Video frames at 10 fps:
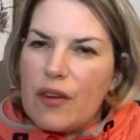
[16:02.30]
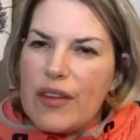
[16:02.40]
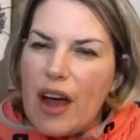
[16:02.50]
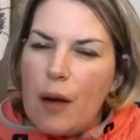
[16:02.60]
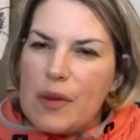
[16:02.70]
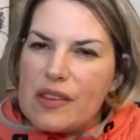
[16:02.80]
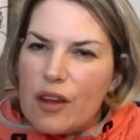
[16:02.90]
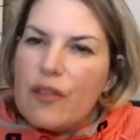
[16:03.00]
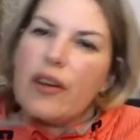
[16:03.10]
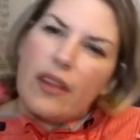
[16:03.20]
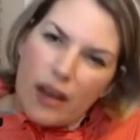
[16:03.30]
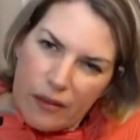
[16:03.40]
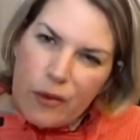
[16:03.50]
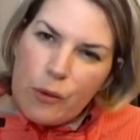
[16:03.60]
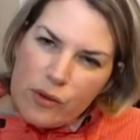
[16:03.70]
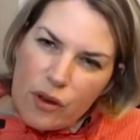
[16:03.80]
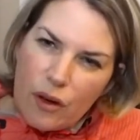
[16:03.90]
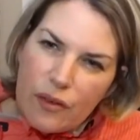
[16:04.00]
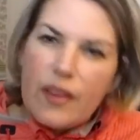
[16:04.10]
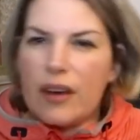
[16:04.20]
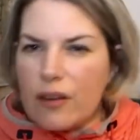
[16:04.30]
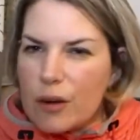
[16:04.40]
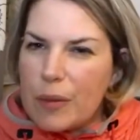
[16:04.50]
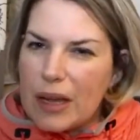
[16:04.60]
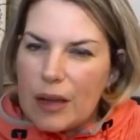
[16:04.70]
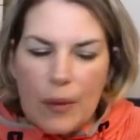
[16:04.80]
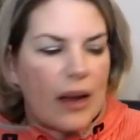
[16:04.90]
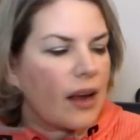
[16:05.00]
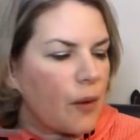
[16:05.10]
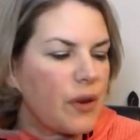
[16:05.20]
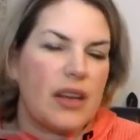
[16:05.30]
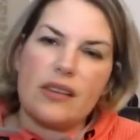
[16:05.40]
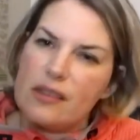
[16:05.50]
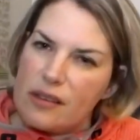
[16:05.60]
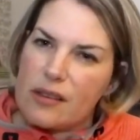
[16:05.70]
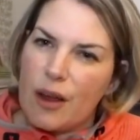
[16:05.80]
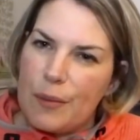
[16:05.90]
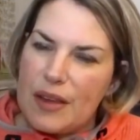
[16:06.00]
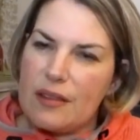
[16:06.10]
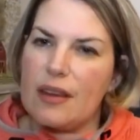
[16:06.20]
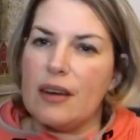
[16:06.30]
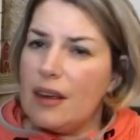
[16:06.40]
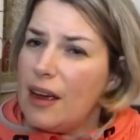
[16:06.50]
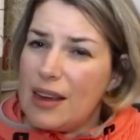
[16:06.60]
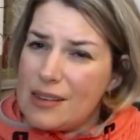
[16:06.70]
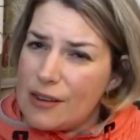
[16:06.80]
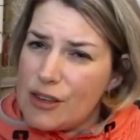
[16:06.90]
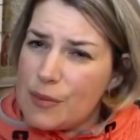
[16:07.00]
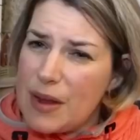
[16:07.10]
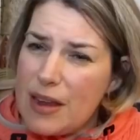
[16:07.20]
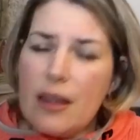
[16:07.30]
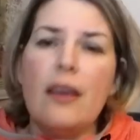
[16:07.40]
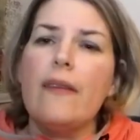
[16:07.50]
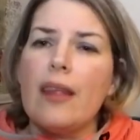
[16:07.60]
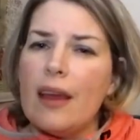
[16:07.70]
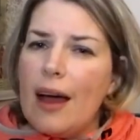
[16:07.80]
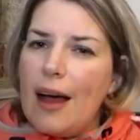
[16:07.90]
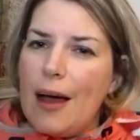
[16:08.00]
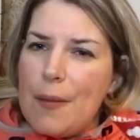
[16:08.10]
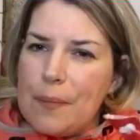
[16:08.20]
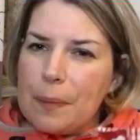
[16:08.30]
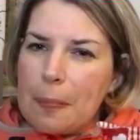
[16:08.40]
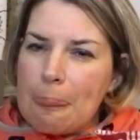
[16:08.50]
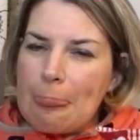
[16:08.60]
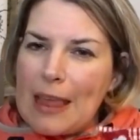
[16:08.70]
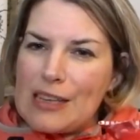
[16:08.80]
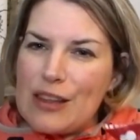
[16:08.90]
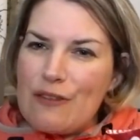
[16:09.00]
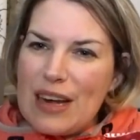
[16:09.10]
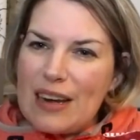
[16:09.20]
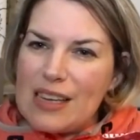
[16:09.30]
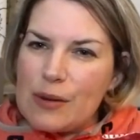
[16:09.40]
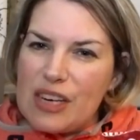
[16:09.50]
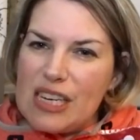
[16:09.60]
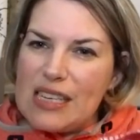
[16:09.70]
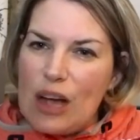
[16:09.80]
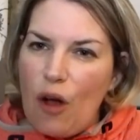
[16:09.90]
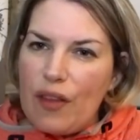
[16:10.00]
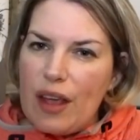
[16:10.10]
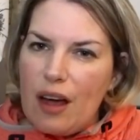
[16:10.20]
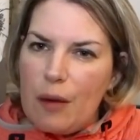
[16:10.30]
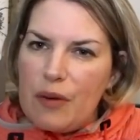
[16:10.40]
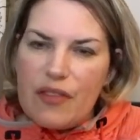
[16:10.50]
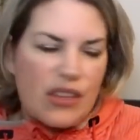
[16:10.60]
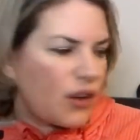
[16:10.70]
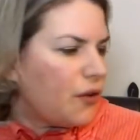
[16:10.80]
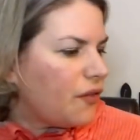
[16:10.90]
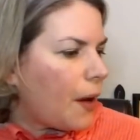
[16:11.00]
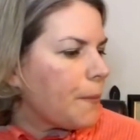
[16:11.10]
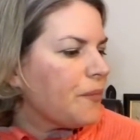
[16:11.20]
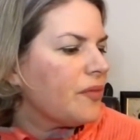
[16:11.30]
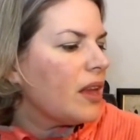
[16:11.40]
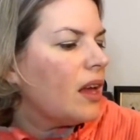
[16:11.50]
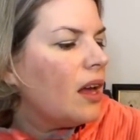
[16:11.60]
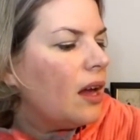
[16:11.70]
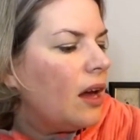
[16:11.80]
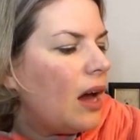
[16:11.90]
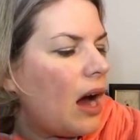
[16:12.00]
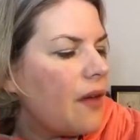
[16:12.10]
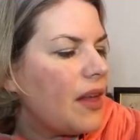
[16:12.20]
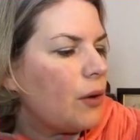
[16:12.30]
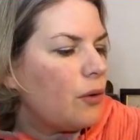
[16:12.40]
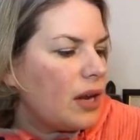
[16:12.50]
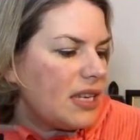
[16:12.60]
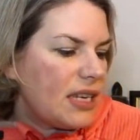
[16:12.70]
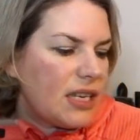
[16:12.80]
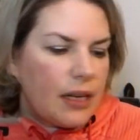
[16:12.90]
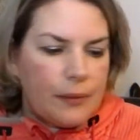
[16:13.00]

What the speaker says: on the arm of the sofa and then it falls off and then you've got to pick it back up and your scissors go missing. Is that just me? So they're really nice to actually sit on the arm of the sofa. And then all I did